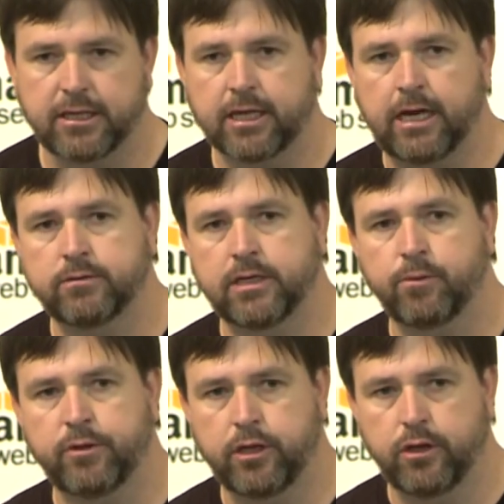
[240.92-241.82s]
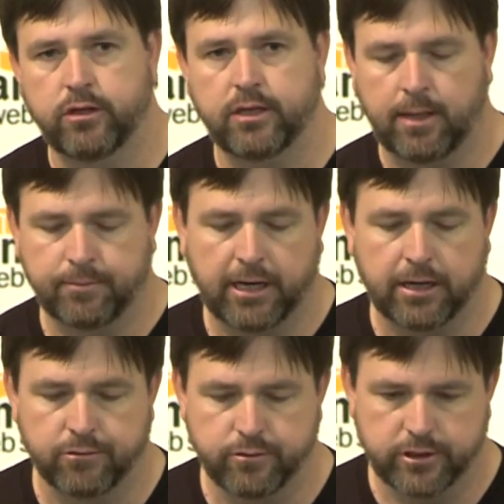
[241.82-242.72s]
and scales up with the use up to
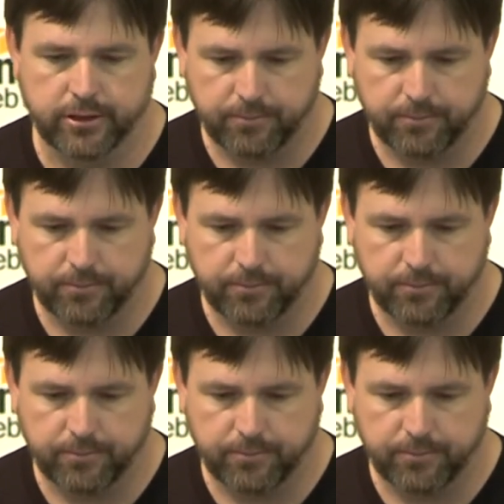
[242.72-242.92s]
hundreds.